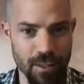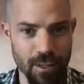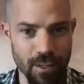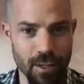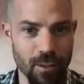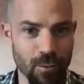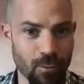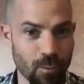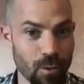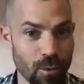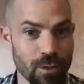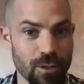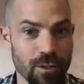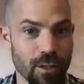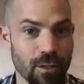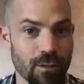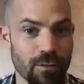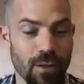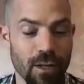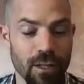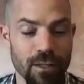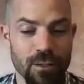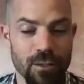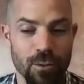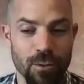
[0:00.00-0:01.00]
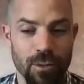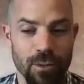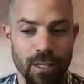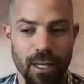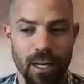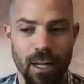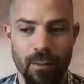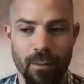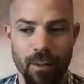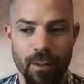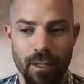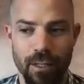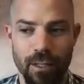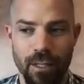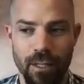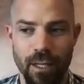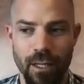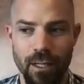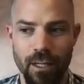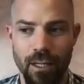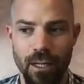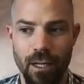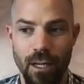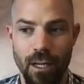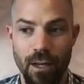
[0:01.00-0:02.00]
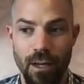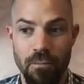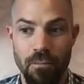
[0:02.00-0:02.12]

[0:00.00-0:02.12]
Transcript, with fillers: it was it felt so dynamic than